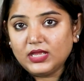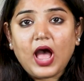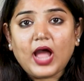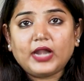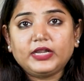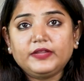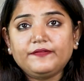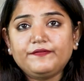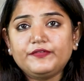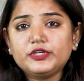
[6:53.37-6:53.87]

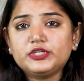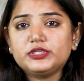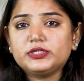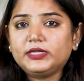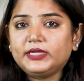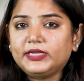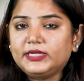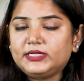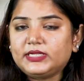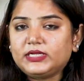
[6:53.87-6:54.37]
Artificial
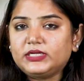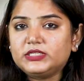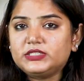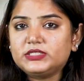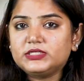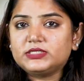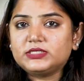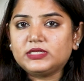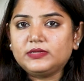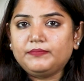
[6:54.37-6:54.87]

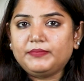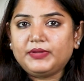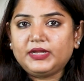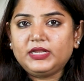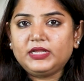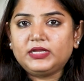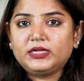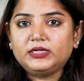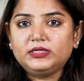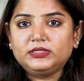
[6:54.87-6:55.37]
intelligence in
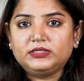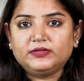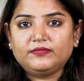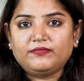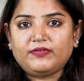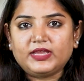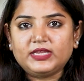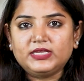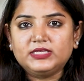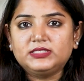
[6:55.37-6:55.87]
medical
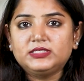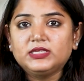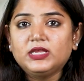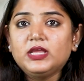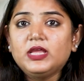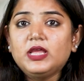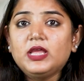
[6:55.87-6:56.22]
device.